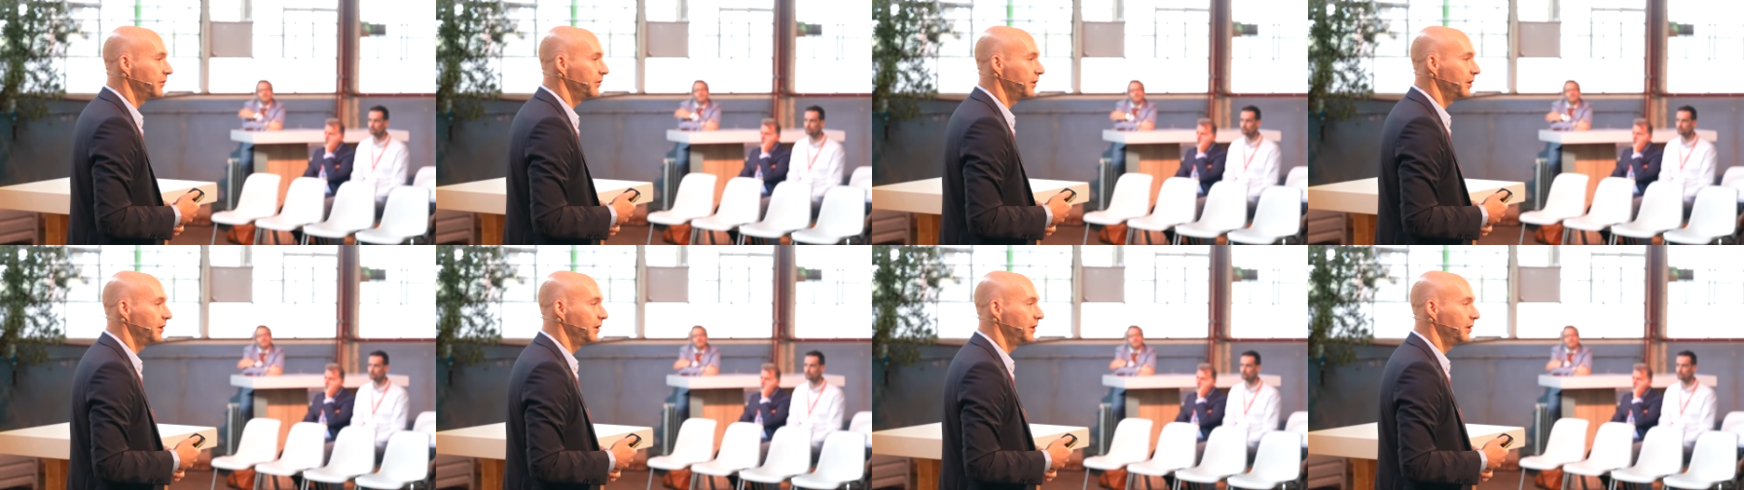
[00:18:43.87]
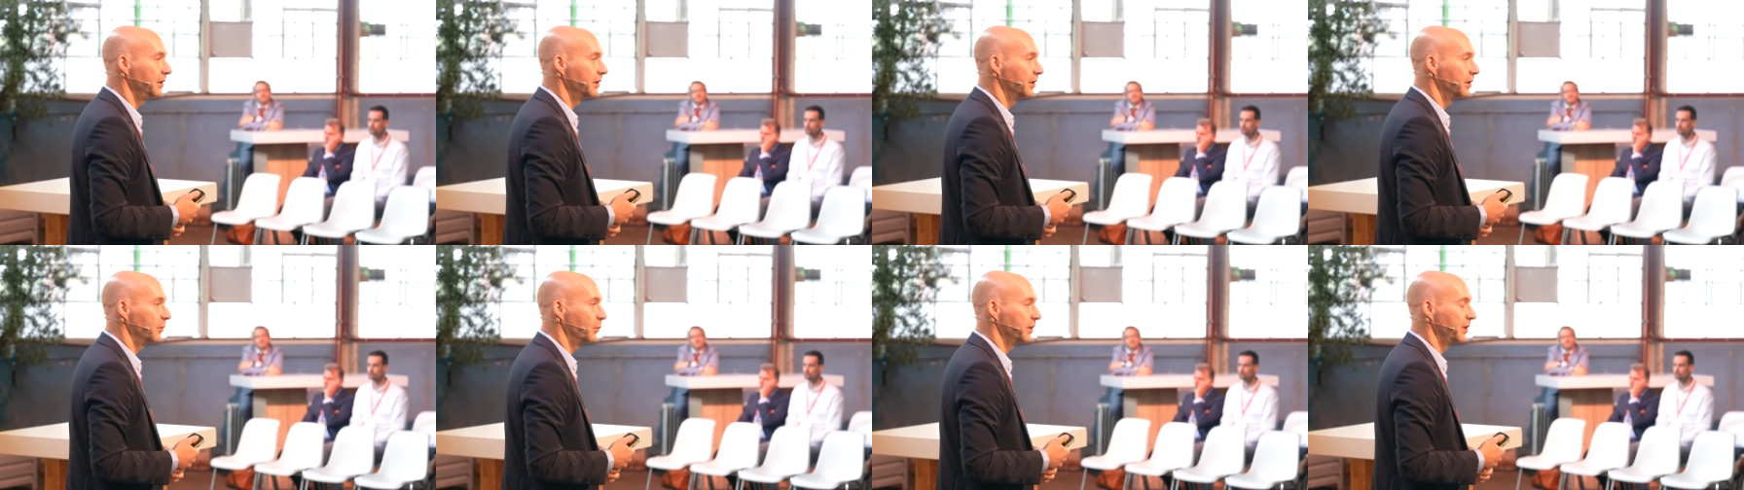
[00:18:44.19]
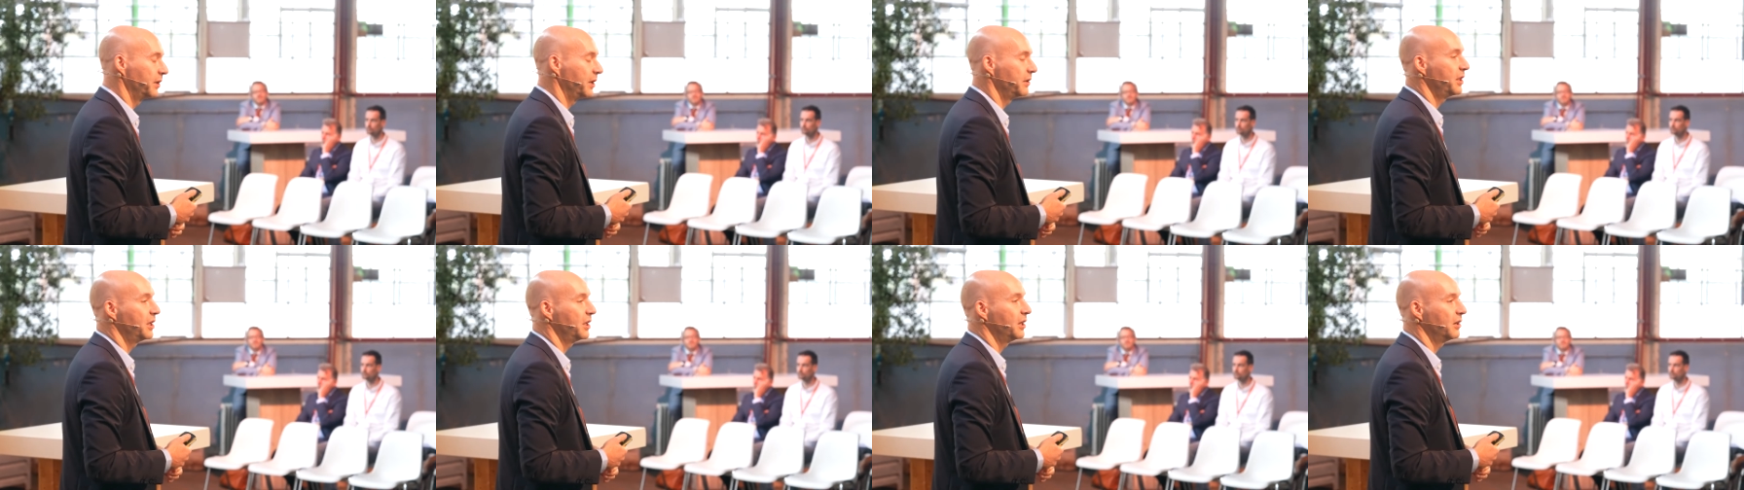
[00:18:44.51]
they what they
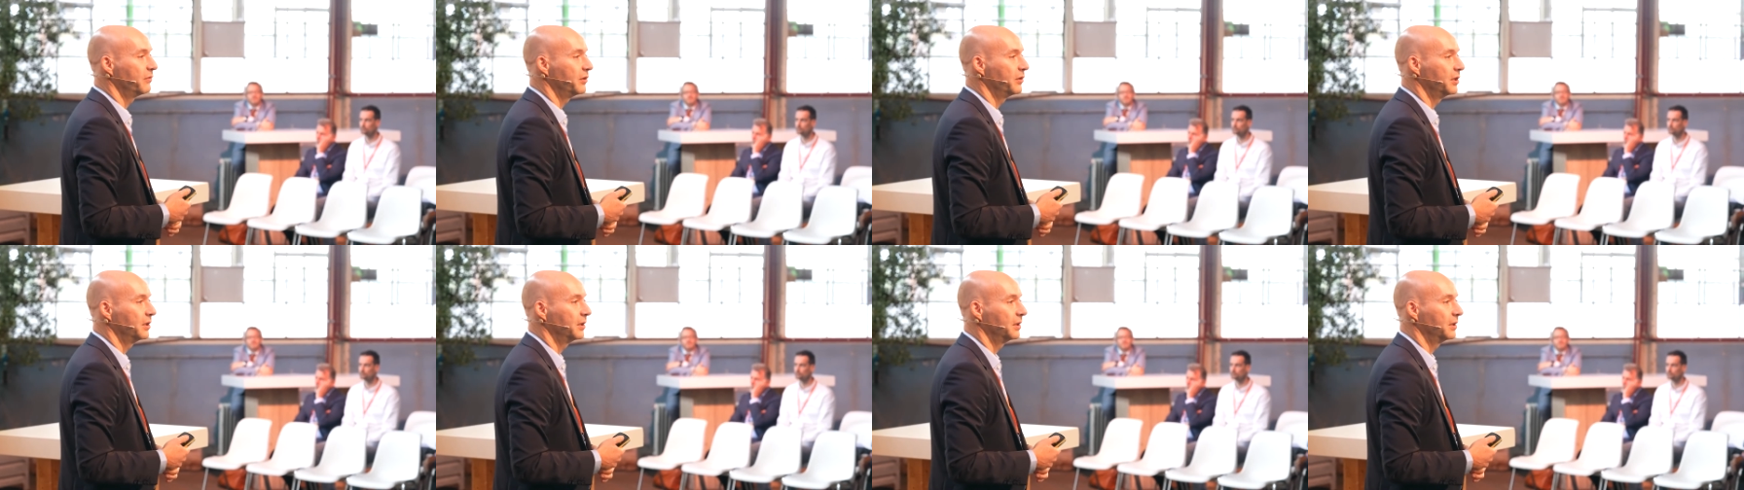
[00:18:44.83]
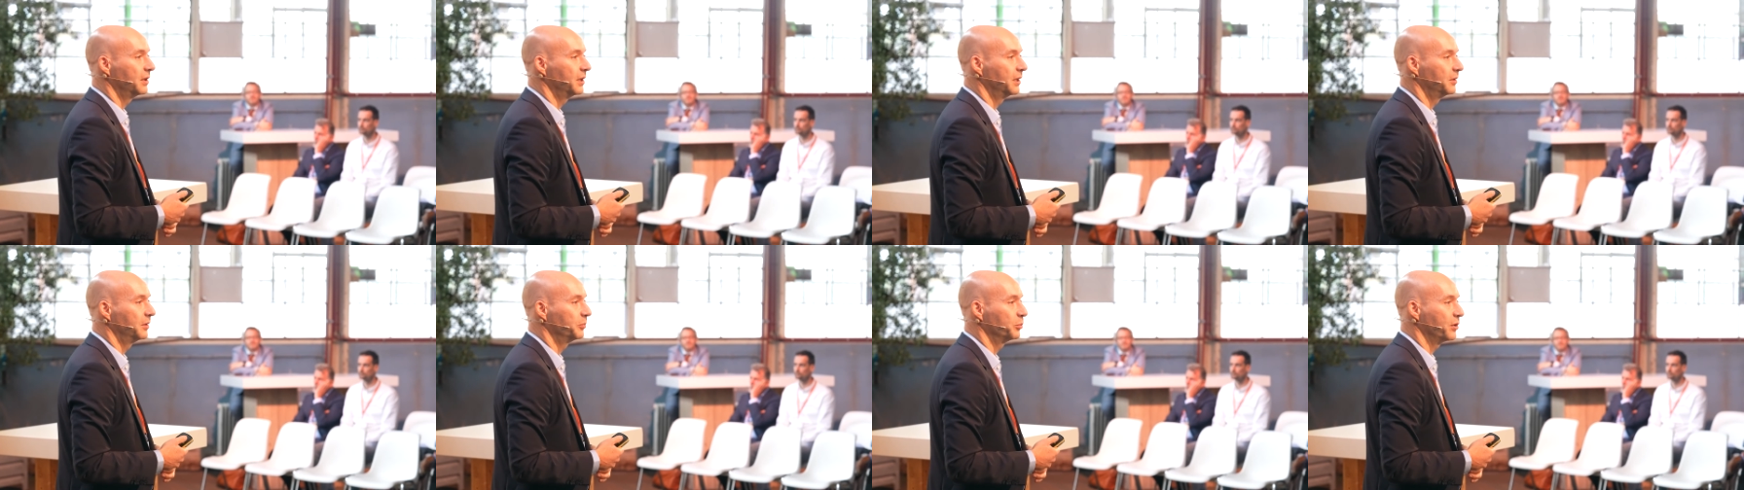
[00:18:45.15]
think of it, and